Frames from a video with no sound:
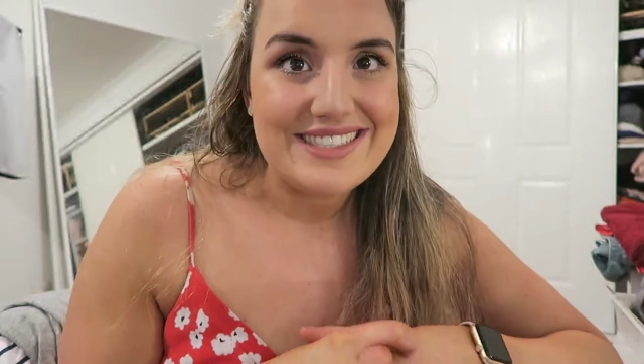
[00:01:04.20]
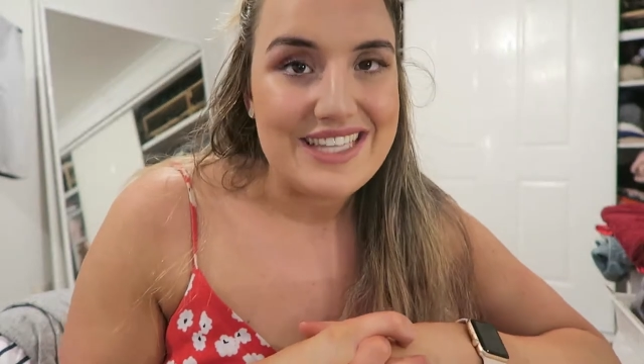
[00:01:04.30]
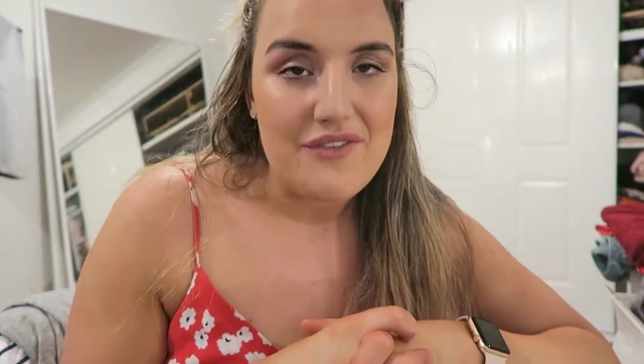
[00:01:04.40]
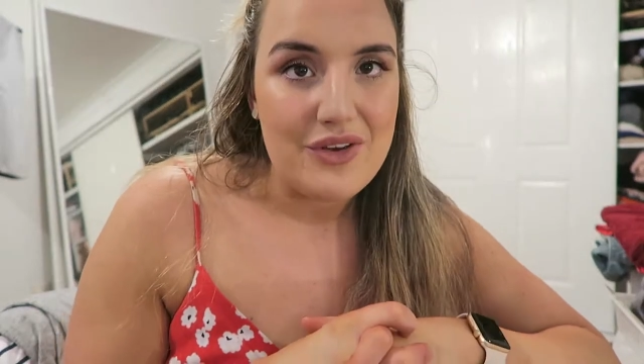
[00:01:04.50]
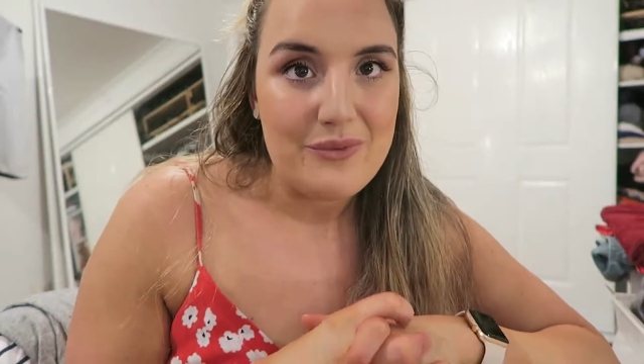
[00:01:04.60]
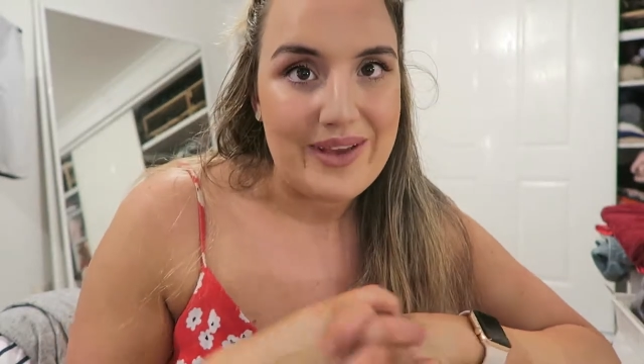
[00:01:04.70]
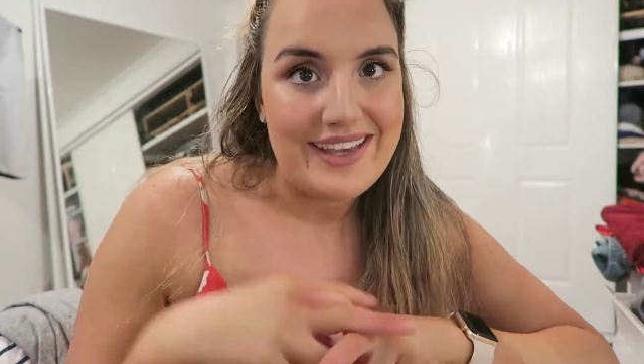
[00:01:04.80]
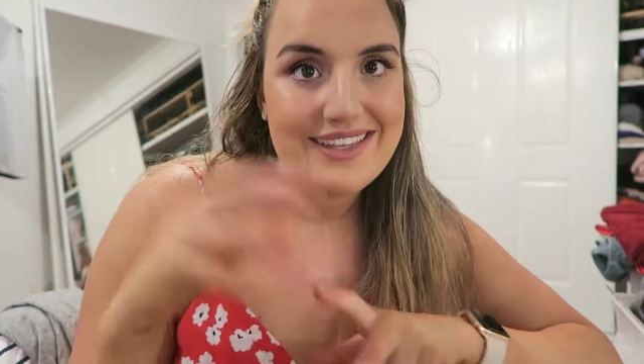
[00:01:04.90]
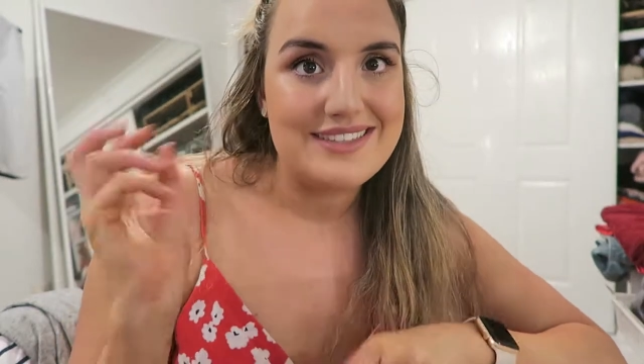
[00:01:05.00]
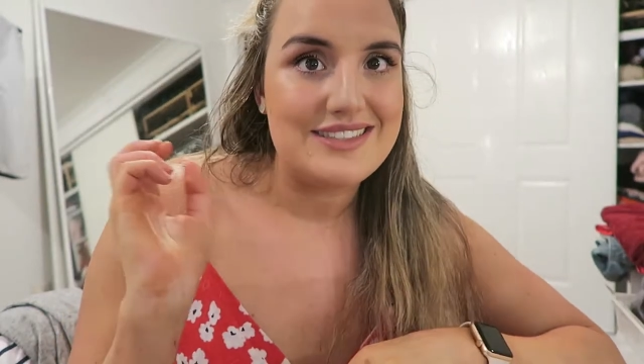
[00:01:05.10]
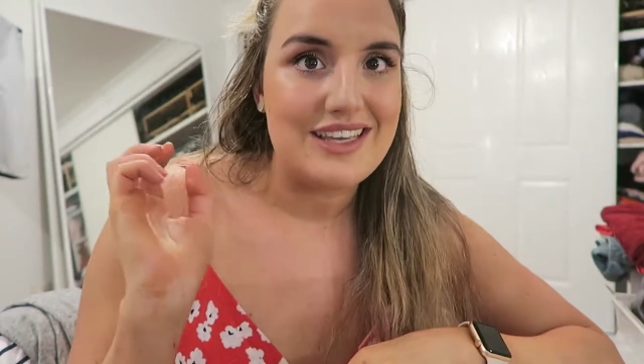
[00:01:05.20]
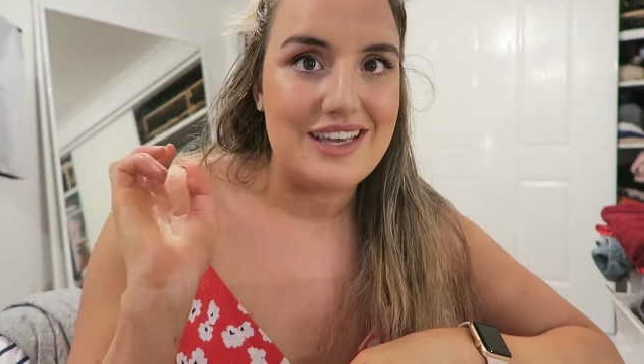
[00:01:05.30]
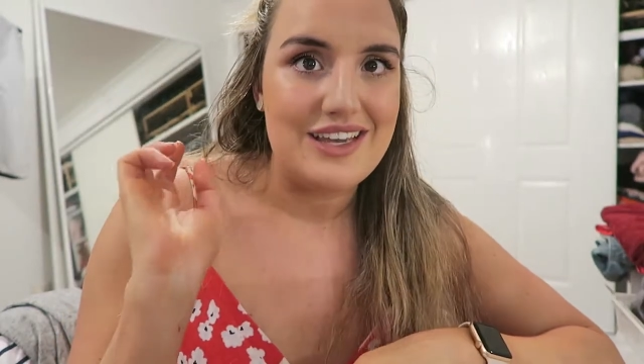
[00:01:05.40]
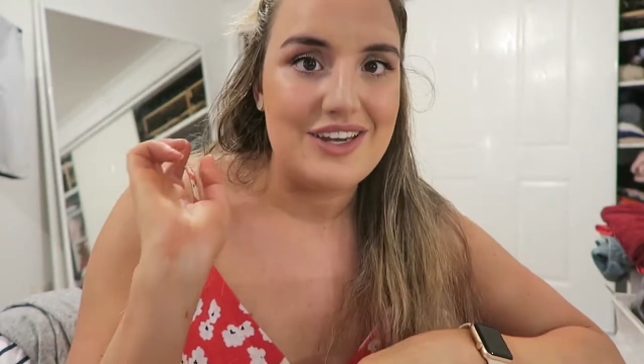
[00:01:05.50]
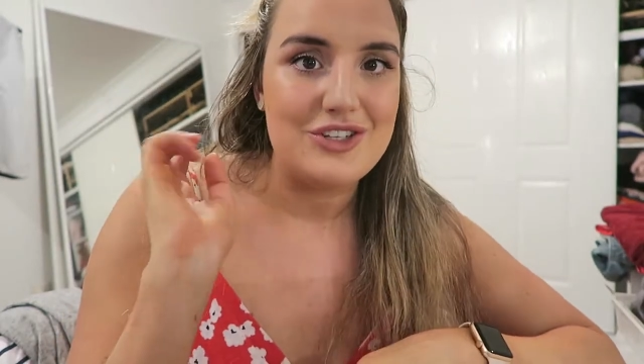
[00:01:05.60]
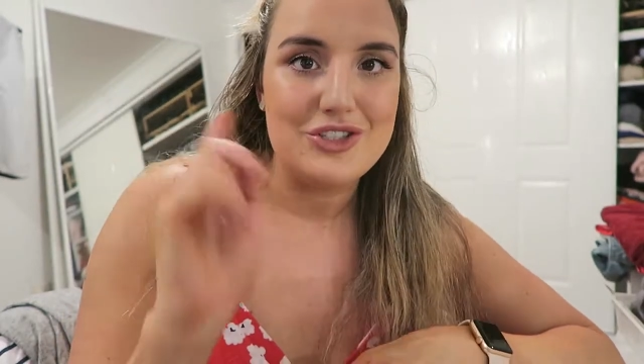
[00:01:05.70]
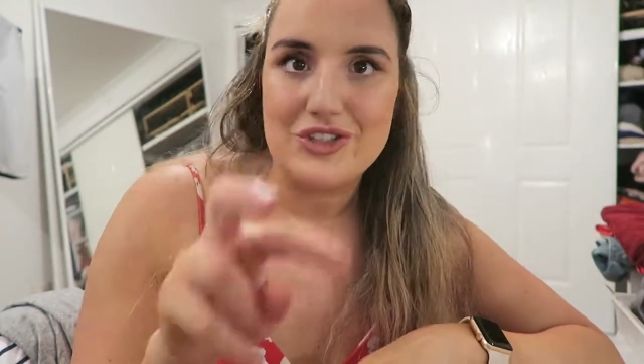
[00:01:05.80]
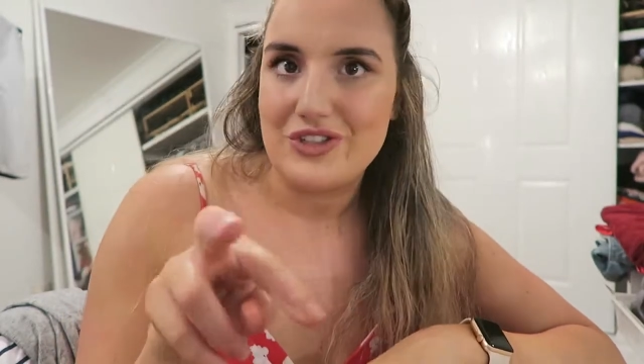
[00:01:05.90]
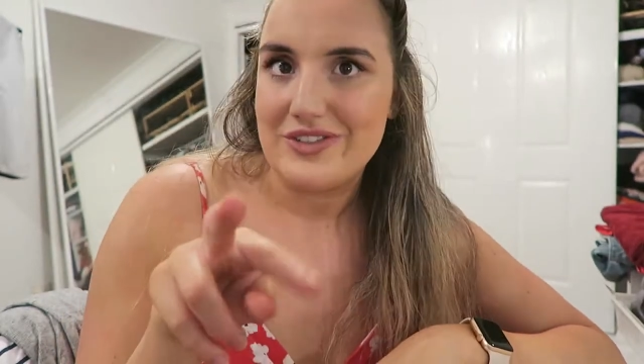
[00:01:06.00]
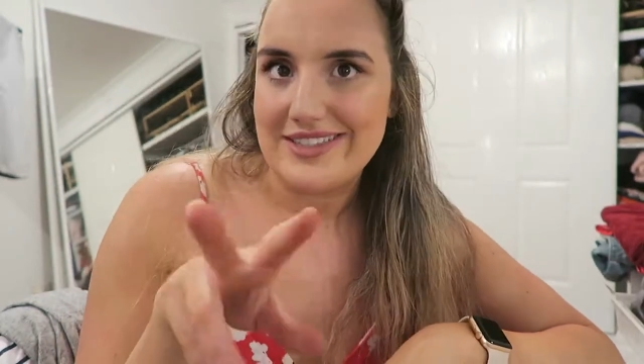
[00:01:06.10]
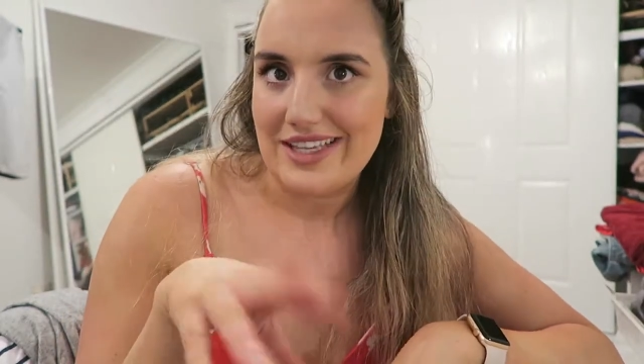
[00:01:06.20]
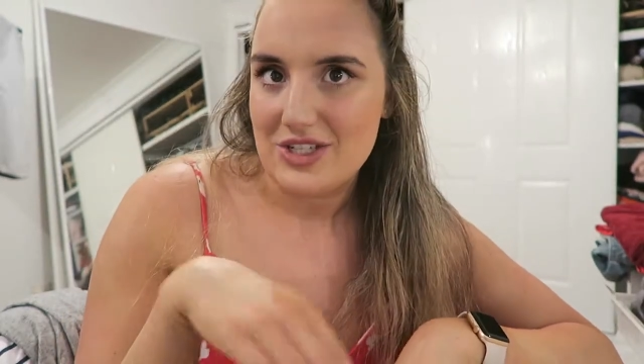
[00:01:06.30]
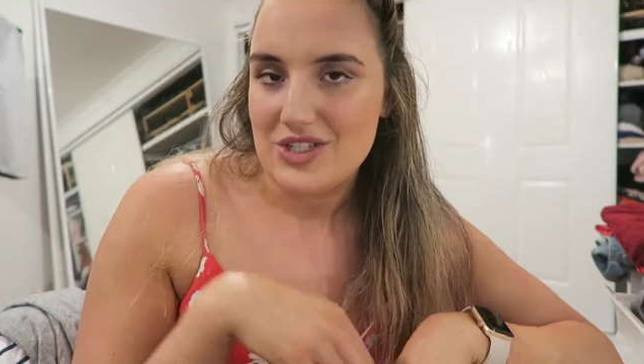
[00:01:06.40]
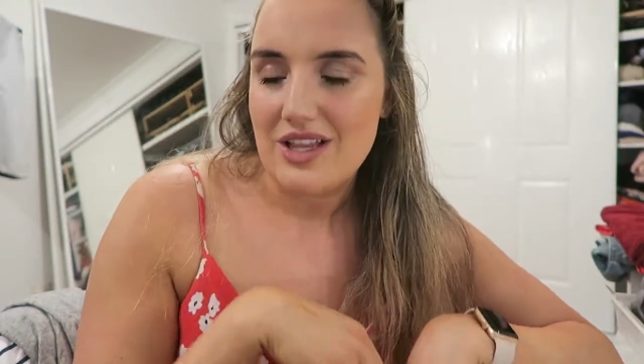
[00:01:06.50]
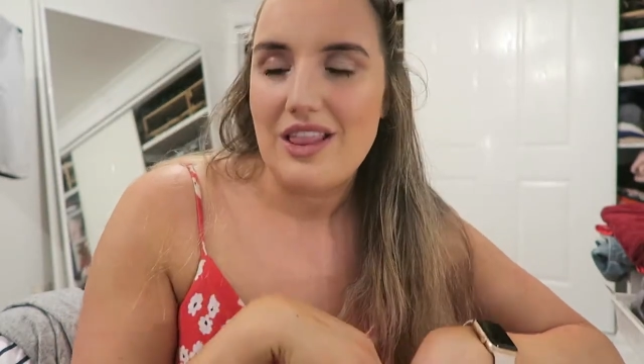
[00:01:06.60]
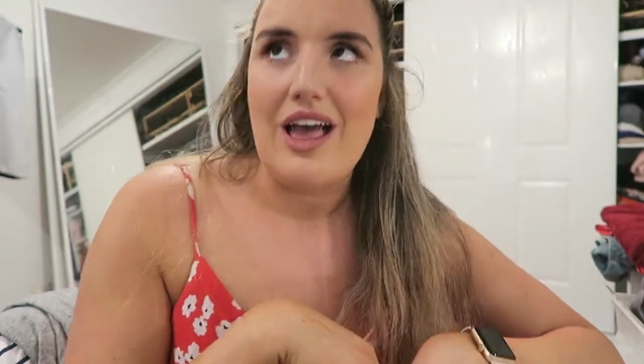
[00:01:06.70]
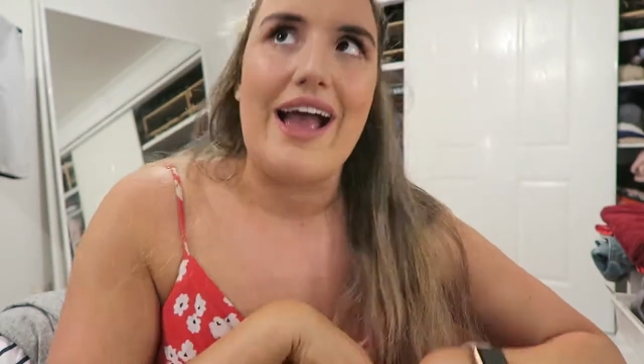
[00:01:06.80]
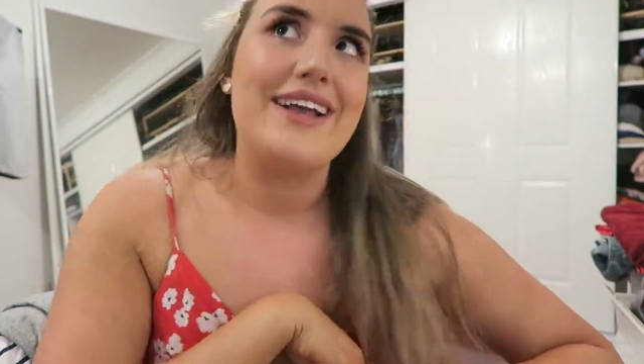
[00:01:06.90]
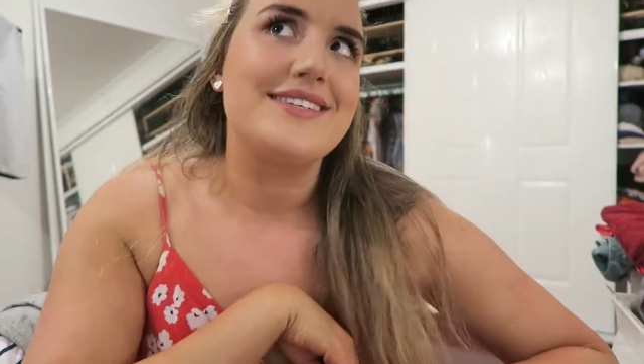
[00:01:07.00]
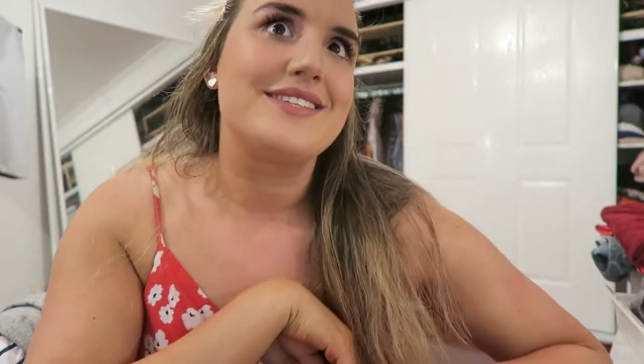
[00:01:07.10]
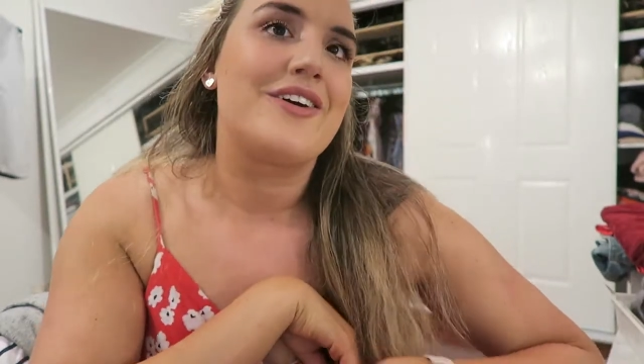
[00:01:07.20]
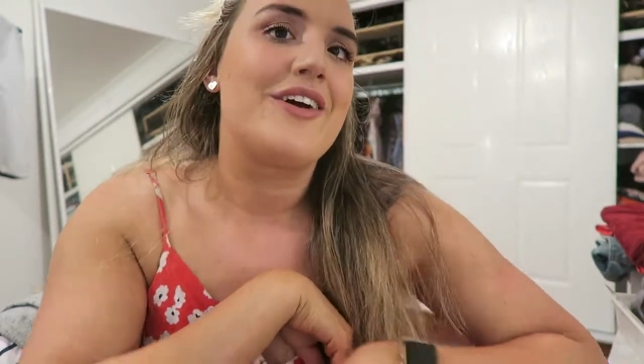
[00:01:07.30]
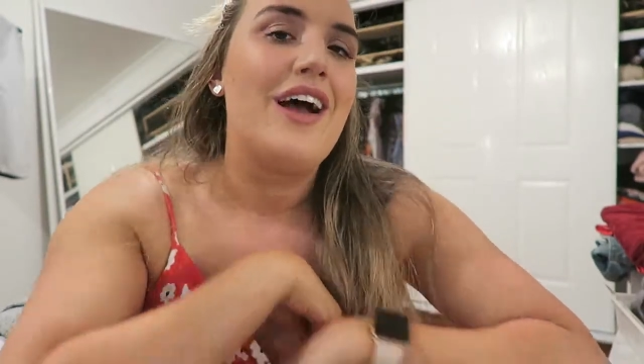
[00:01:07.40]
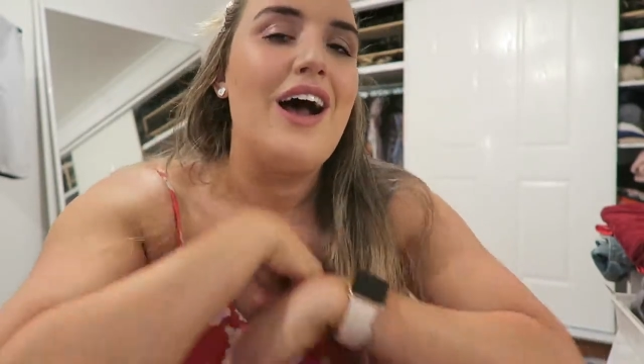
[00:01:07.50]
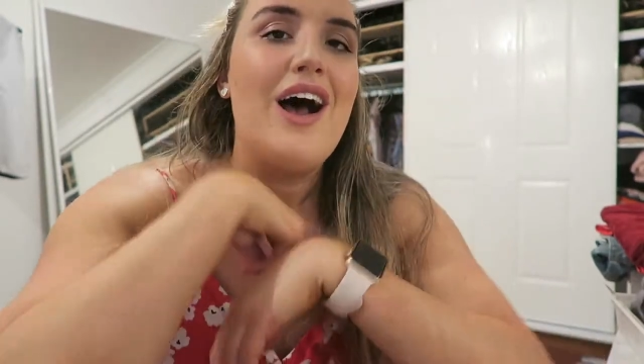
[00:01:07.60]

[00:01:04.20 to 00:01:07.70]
to 7 weeks in June/July, so